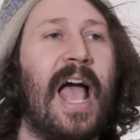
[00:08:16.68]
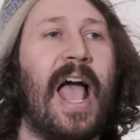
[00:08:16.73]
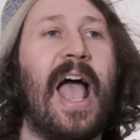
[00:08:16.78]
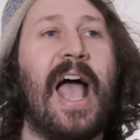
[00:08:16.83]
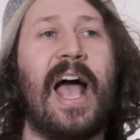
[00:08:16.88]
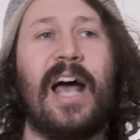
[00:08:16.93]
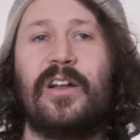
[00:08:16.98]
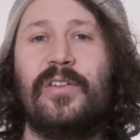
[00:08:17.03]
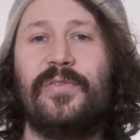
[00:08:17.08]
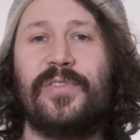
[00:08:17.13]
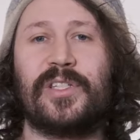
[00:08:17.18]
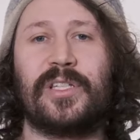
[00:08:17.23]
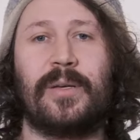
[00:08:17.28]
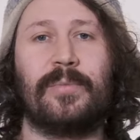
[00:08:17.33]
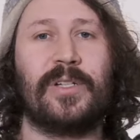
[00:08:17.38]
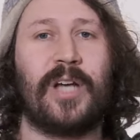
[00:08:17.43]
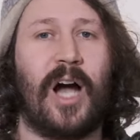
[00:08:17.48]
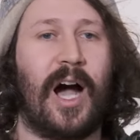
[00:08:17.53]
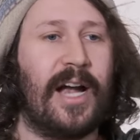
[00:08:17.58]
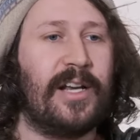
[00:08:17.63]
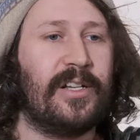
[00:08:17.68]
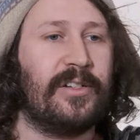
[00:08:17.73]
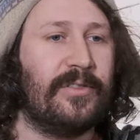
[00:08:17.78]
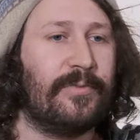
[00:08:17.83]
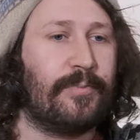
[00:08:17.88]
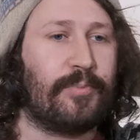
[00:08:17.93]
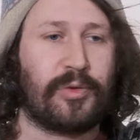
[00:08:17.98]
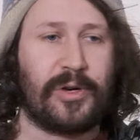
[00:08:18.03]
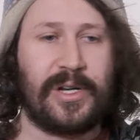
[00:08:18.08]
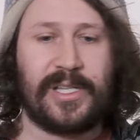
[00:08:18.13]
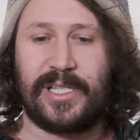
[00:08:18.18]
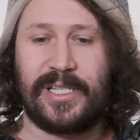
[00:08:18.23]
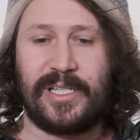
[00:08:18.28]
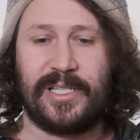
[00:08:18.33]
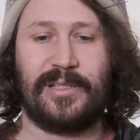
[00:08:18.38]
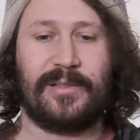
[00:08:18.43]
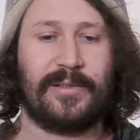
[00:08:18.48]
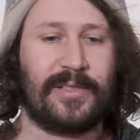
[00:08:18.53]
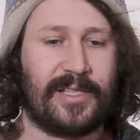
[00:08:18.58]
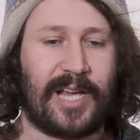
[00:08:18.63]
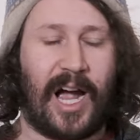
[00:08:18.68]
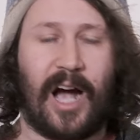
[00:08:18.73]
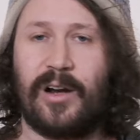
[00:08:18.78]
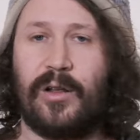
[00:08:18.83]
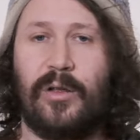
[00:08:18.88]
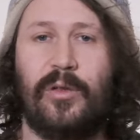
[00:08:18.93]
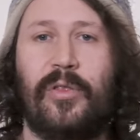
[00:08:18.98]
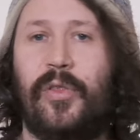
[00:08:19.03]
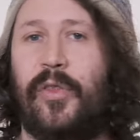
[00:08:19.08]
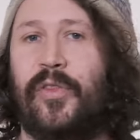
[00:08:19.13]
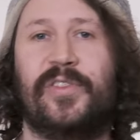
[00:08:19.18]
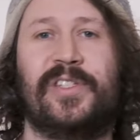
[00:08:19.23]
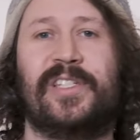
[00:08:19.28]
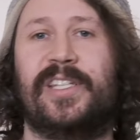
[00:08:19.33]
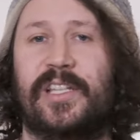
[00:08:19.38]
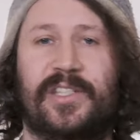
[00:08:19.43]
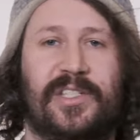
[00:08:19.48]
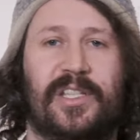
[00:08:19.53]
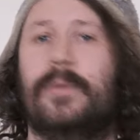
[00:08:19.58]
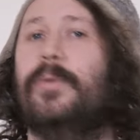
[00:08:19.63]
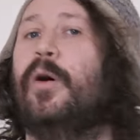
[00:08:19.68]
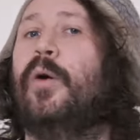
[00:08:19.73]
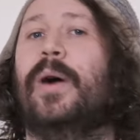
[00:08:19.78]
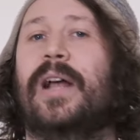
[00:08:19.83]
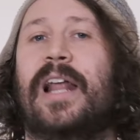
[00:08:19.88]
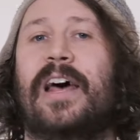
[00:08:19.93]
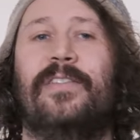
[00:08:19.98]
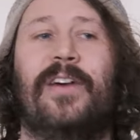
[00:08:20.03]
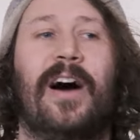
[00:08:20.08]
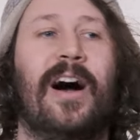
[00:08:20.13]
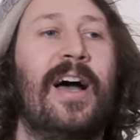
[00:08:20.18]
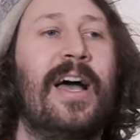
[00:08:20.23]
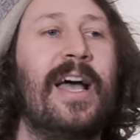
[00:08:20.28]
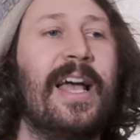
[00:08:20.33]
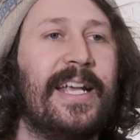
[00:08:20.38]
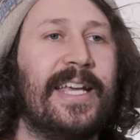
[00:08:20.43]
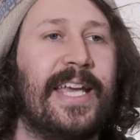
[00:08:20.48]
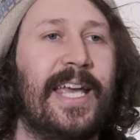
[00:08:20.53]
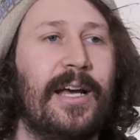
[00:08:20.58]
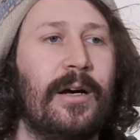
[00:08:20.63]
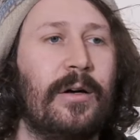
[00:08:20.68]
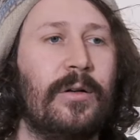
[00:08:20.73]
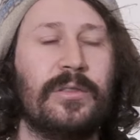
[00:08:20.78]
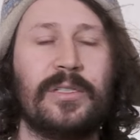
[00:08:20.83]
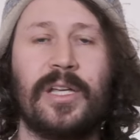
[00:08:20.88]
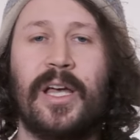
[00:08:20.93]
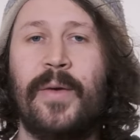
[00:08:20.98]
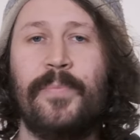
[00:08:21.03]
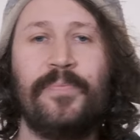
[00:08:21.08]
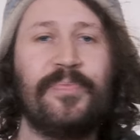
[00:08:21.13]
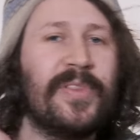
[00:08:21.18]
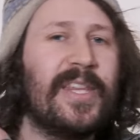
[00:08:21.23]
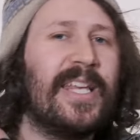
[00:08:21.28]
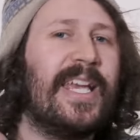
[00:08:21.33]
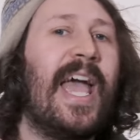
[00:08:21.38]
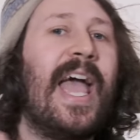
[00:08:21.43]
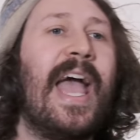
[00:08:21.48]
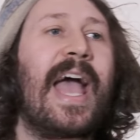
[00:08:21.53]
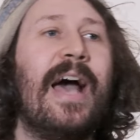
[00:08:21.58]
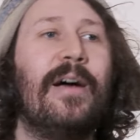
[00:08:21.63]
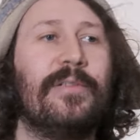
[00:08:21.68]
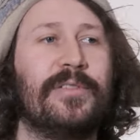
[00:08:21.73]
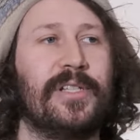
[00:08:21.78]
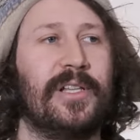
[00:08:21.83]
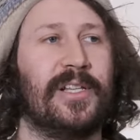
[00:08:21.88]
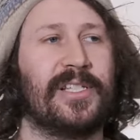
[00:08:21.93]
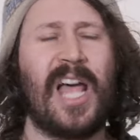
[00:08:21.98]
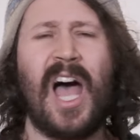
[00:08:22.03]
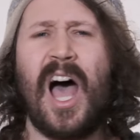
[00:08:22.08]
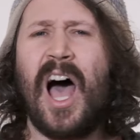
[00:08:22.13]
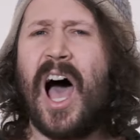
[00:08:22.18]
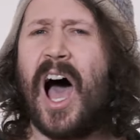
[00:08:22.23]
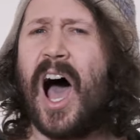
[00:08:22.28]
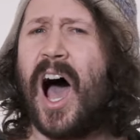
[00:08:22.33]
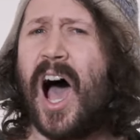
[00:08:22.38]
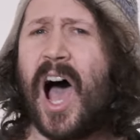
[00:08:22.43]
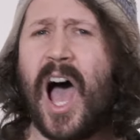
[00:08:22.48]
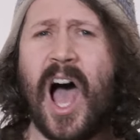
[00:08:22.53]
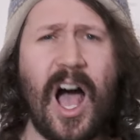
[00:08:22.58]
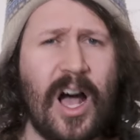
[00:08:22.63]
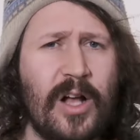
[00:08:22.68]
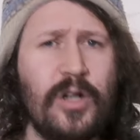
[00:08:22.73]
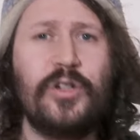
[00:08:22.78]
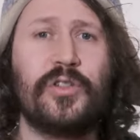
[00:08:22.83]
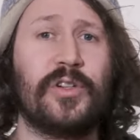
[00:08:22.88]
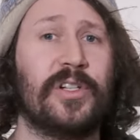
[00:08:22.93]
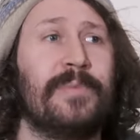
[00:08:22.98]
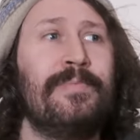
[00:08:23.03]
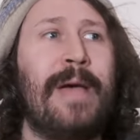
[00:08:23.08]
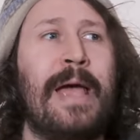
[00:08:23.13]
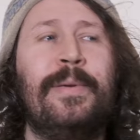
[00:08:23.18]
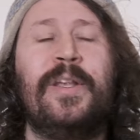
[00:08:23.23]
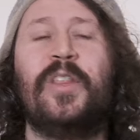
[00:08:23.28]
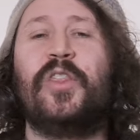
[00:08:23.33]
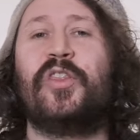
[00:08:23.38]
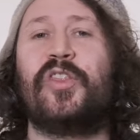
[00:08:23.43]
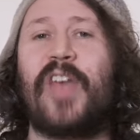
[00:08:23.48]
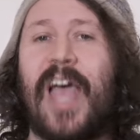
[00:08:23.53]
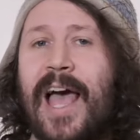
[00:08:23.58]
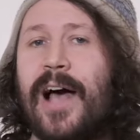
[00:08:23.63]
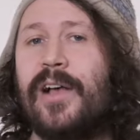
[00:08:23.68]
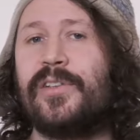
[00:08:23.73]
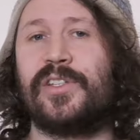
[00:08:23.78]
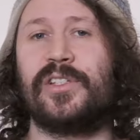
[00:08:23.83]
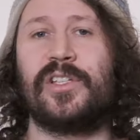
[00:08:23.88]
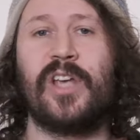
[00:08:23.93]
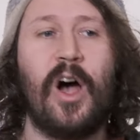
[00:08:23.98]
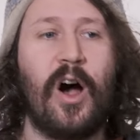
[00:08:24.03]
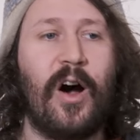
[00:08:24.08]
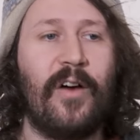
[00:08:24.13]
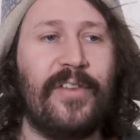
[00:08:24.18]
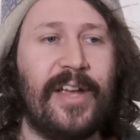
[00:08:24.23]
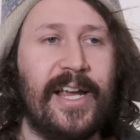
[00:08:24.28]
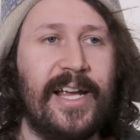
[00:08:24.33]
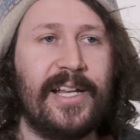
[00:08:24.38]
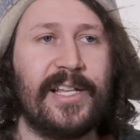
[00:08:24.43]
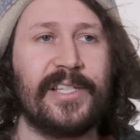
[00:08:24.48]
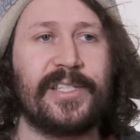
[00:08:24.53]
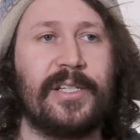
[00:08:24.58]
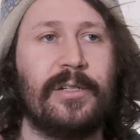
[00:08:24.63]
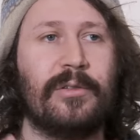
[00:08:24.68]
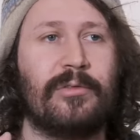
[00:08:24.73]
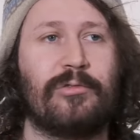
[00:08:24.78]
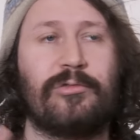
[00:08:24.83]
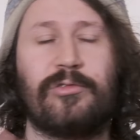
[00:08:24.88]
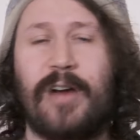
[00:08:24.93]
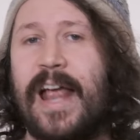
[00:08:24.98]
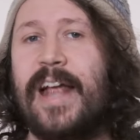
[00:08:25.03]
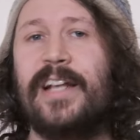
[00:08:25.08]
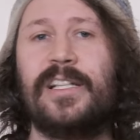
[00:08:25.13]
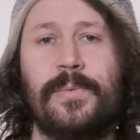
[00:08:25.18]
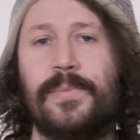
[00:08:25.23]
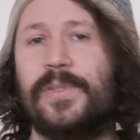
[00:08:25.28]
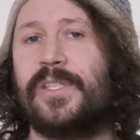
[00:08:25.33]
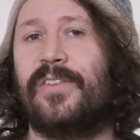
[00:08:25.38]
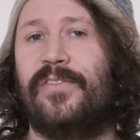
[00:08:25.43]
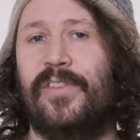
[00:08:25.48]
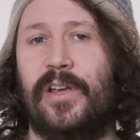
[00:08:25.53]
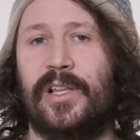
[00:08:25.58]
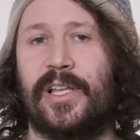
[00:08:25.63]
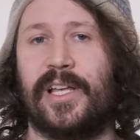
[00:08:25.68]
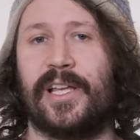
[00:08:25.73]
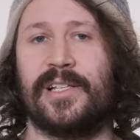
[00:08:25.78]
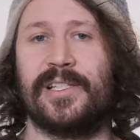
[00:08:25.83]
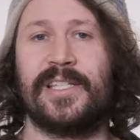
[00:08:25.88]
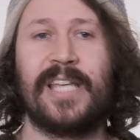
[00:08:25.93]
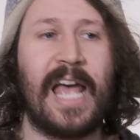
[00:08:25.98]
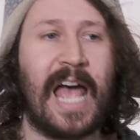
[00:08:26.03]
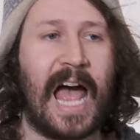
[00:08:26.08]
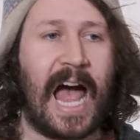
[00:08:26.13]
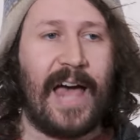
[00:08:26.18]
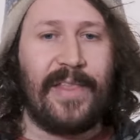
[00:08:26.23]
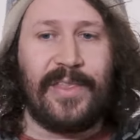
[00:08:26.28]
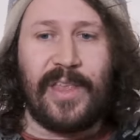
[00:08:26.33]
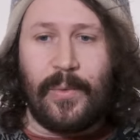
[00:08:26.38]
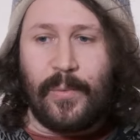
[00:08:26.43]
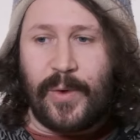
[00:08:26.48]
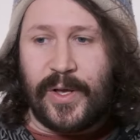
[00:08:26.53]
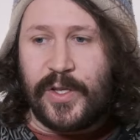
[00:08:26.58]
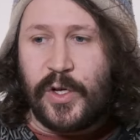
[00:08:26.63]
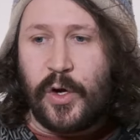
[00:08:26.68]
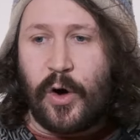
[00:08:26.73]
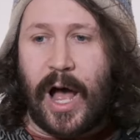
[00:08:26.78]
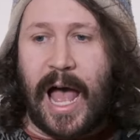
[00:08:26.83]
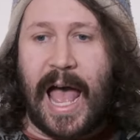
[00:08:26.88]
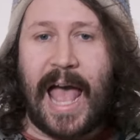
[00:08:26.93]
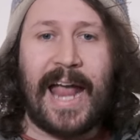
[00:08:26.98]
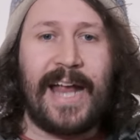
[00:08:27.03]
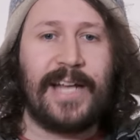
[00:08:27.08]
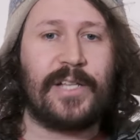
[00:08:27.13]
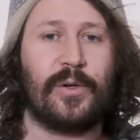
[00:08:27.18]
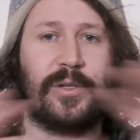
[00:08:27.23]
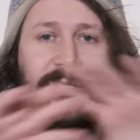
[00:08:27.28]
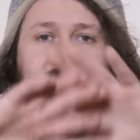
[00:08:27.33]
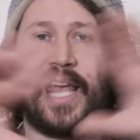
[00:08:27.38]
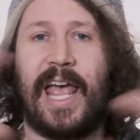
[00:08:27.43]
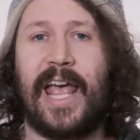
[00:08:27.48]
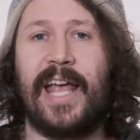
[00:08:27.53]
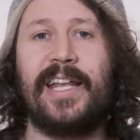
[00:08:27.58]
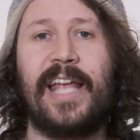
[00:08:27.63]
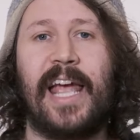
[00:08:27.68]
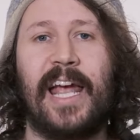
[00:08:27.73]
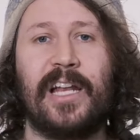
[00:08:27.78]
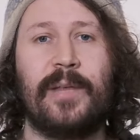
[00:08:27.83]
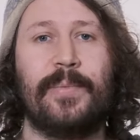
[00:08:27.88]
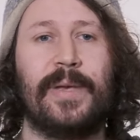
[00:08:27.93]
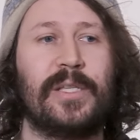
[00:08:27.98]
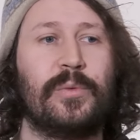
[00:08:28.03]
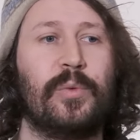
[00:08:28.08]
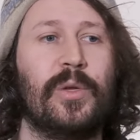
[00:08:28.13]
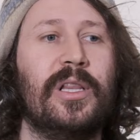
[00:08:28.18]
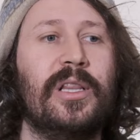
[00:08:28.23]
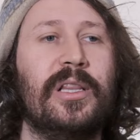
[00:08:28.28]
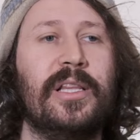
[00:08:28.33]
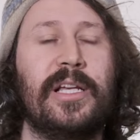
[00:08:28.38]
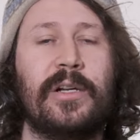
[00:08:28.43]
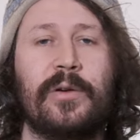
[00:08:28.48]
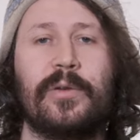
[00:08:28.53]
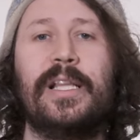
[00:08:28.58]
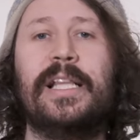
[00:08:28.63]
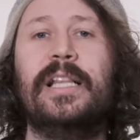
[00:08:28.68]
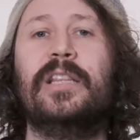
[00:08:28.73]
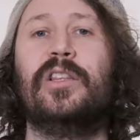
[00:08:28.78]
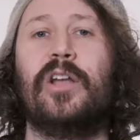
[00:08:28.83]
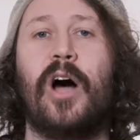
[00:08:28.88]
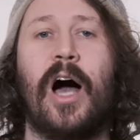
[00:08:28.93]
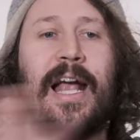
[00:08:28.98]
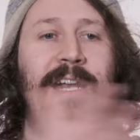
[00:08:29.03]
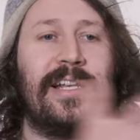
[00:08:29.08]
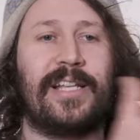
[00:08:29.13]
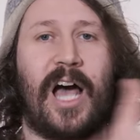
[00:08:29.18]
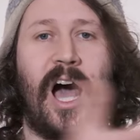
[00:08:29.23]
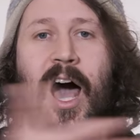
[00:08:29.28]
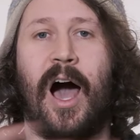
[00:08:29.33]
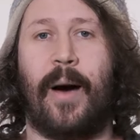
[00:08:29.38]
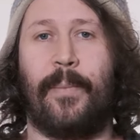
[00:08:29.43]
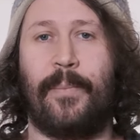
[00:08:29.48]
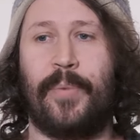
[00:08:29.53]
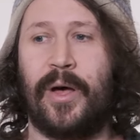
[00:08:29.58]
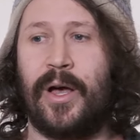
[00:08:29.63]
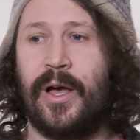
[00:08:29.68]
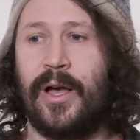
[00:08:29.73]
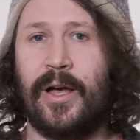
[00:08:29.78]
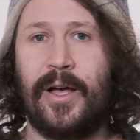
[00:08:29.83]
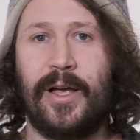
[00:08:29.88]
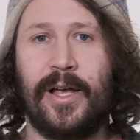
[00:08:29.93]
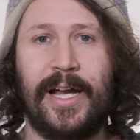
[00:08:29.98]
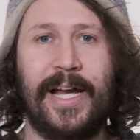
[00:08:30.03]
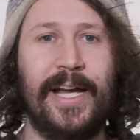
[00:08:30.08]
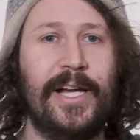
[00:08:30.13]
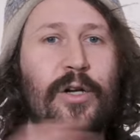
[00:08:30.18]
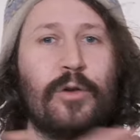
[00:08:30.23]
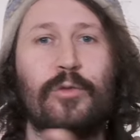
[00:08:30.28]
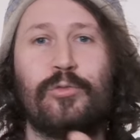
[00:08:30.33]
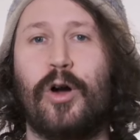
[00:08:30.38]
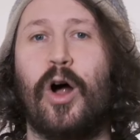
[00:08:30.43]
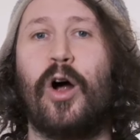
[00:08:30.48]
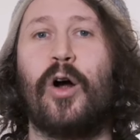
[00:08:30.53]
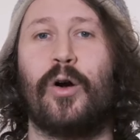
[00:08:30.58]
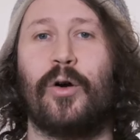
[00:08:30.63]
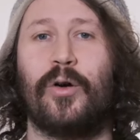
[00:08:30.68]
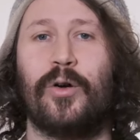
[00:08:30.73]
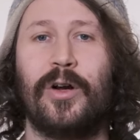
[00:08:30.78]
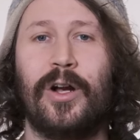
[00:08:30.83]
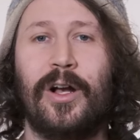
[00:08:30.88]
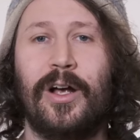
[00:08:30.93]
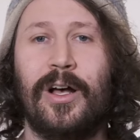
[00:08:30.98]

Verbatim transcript: out of some kind of prison tunnel system or whatever, killed countless, hundreds, maybe thousands of innocent random civilians, and then when your 8 or 10 enemies were literally lined up in a row